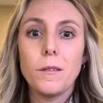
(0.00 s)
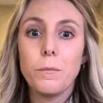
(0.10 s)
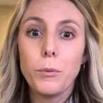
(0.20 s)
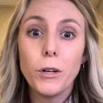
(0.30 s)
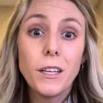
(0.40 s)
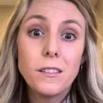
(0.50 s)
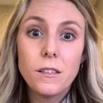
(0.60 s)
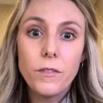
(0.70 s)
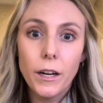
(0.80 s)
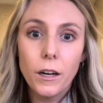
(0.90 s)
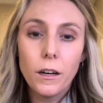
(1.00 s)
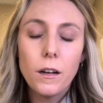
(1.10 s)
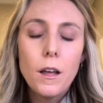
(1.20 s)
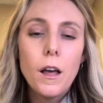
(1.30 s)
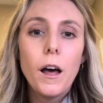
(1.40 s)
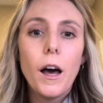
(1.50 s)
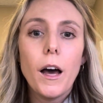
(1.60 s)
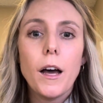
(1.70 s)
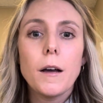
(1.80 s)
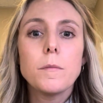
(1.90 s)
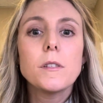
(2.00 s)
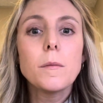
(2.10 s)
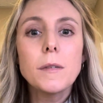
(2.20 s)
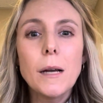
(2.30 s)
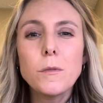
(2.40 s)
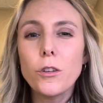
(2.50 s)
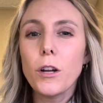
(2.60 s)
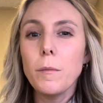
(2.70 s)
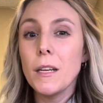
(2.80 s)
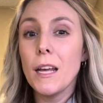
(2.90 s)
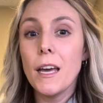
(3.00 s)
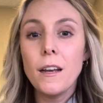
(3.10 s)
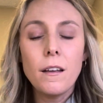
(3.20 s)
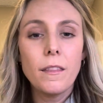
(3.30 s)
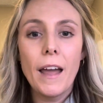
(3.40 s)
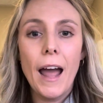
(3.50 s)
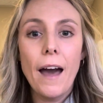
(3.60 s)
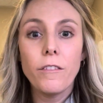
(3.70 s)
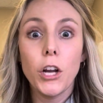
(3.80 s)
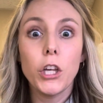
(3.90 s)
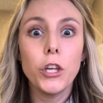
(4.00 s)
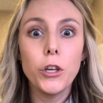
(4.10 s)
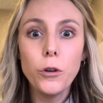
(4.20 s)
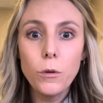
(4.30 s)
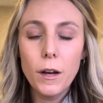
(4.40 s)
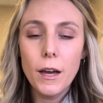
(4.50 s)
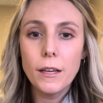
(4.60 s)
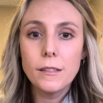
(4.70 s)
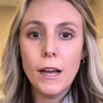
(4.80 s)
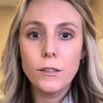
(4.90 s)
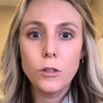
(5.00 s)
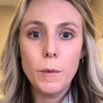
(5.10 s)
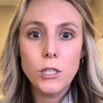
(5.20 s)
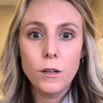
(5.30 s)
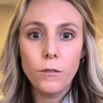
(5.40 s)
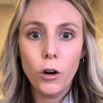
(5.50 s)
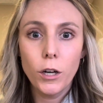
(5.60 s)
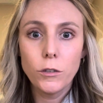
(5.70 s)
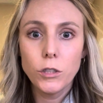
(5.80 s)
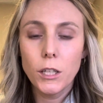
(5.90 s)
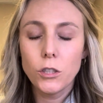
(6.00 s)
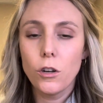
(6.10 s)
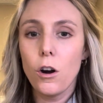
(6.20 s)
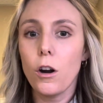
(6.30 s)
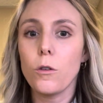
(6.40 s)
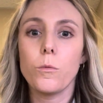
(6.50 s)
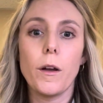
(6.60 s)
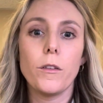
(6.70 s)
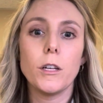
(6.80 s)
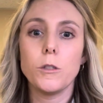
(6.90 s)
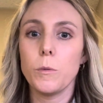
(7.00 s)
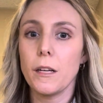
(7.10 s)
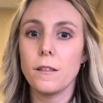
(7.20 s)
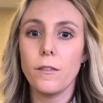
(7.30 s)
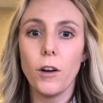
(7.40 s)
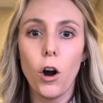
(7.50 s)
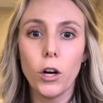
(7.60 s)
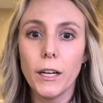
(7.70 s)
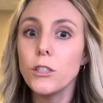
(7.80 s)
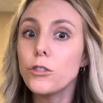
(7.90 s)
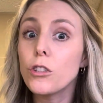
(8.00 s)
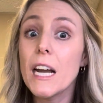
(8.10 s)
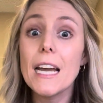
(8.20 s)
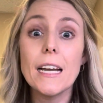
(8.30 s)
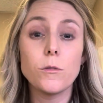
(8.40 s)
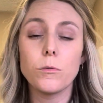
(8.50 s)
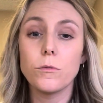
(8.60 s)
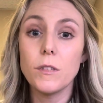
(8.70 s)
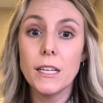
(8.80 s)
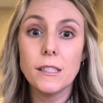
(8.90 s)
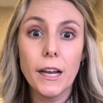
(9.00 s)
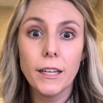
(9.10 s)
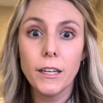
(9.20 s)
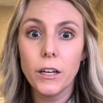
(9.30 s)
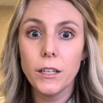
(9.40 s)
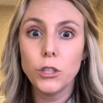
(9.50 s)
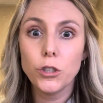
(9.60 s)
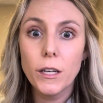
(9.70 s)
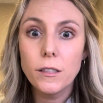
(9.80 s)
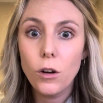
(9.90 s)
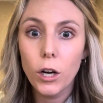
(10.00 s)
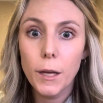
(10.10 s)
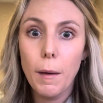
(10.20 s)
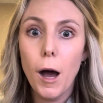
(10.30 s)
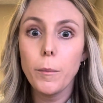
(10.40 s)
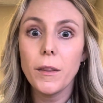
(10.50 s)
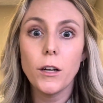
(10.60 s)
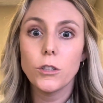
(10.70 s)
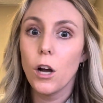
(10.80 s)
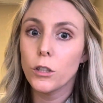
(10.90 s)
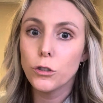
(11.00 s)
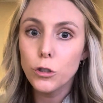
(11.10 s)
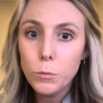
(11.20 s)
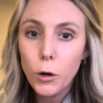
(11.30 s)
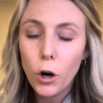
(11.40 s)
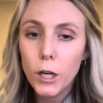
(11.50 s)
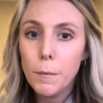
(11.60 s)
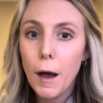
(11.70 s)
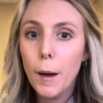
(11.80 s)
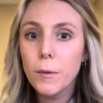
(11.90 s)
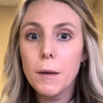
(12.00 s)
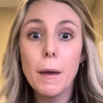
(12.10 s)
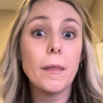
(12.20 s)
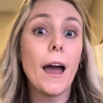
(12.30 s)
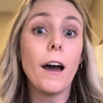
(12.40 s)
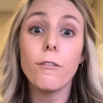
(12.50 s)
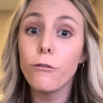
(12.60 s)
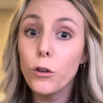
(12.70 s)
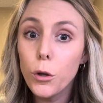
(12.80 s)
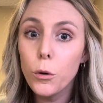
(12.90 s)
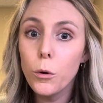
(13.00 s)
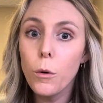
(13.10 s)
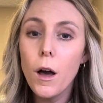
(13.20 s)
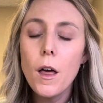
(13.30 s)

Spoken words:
Pretty severe. Sometimes they're coming in, they have an acute exacerbation of cardiogenic shock, whether it's because of a heart injury, it's secondary to stress cardiomyopathy or Takotsubo cardiomyopathy, maybe they have flu,